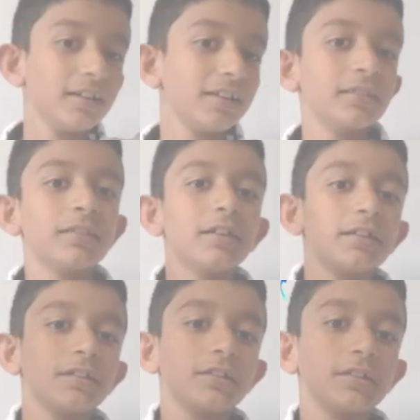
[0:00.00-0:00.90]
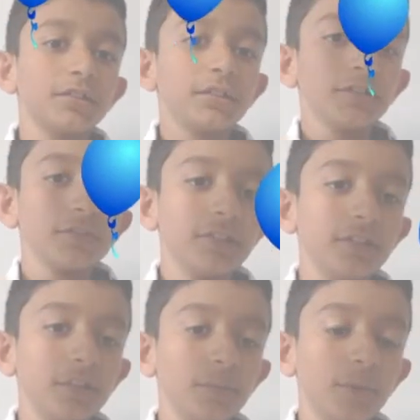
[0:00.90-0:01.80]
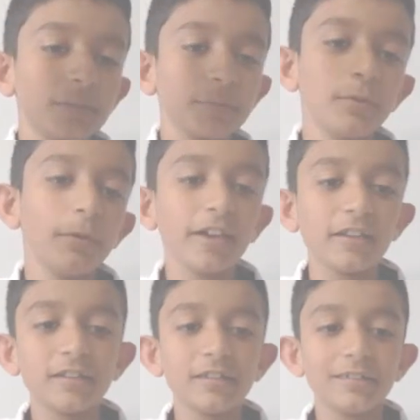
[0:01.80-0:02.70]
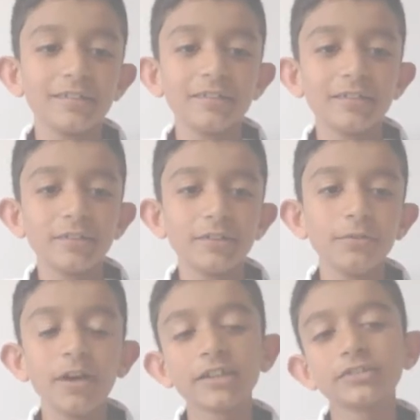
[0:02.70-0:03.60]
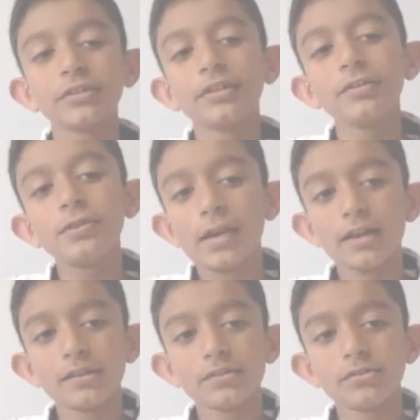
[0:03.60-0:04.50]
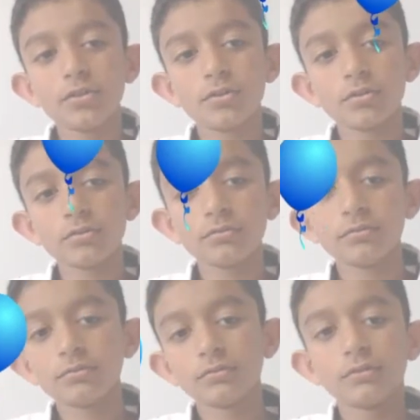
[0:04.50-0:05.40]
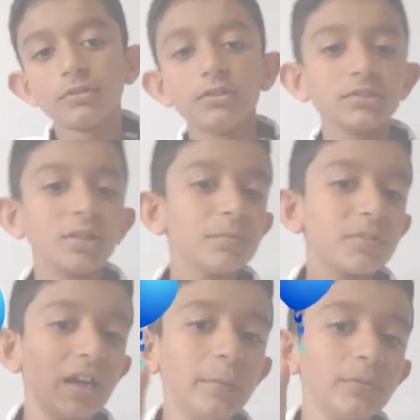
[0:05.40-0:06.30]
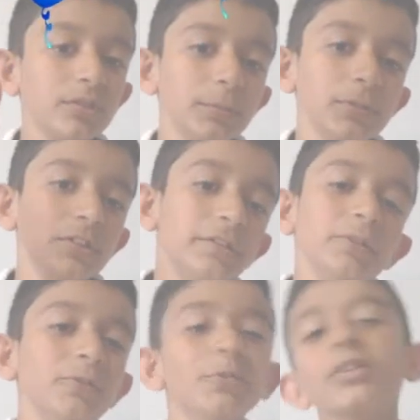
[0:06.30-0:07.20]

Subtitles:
there is seriously no possible way to actually do that. So sometimes the balloon will end